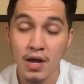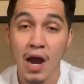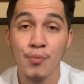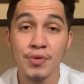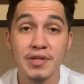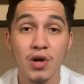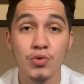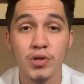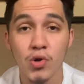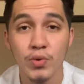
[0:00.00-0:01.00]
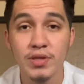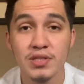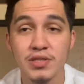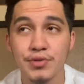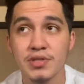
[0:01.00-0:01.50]
I really don't know when the
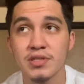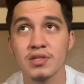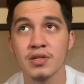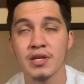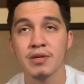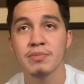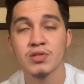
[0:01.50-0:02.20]
series is gonna end